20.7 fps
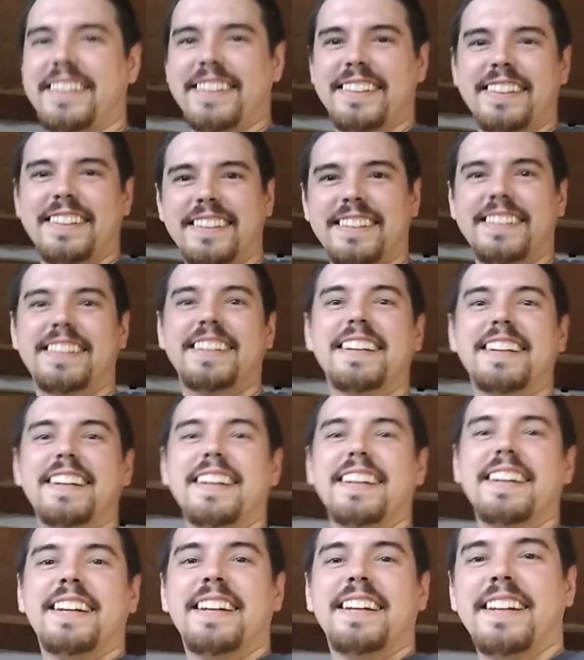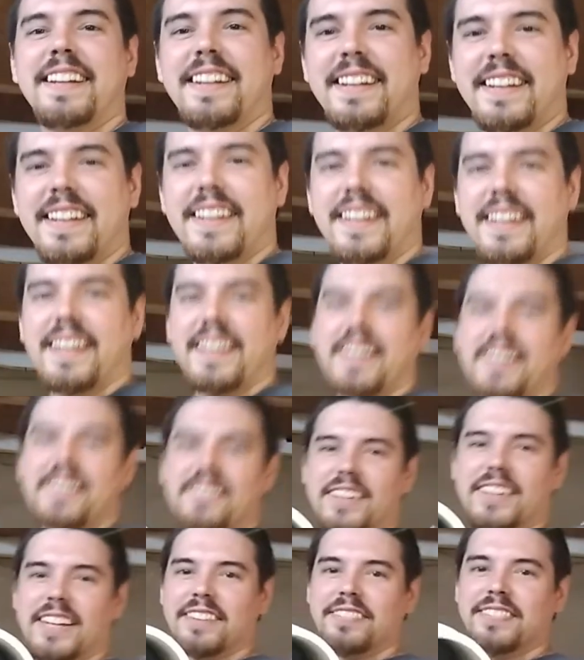Let
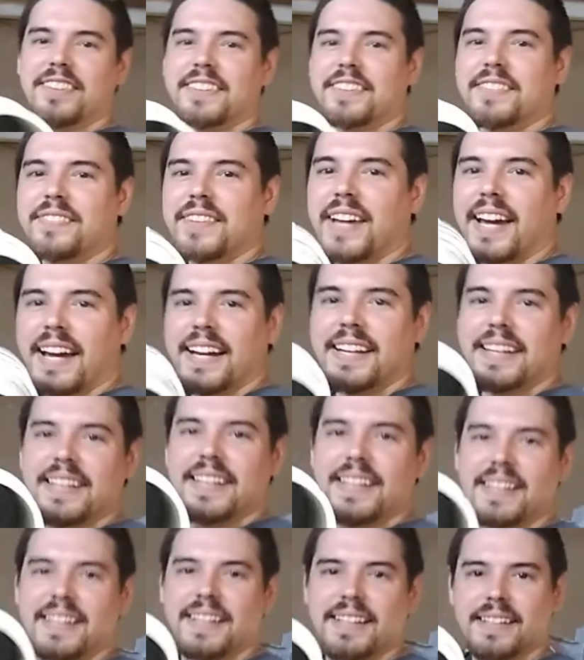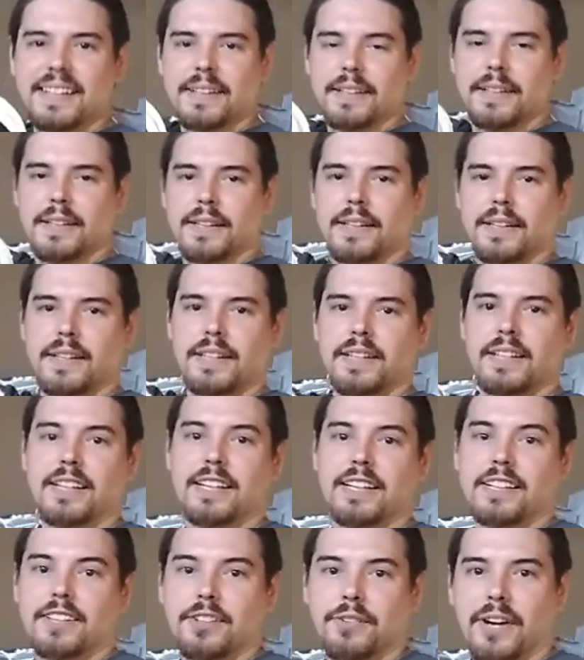me get further back.
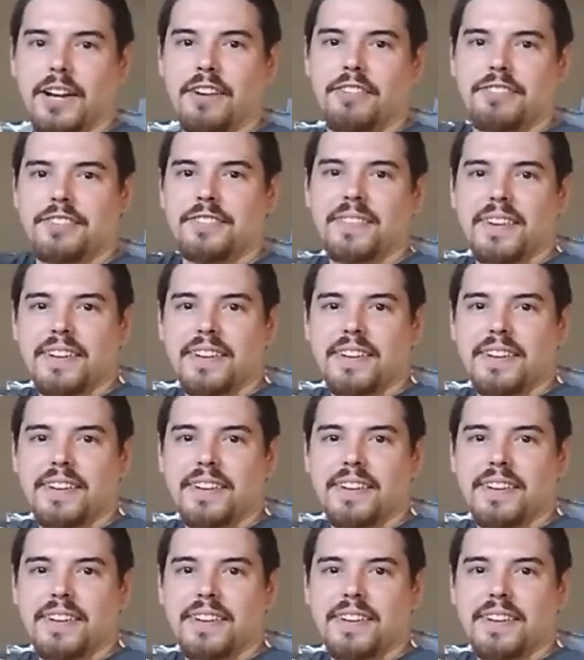Get it away from my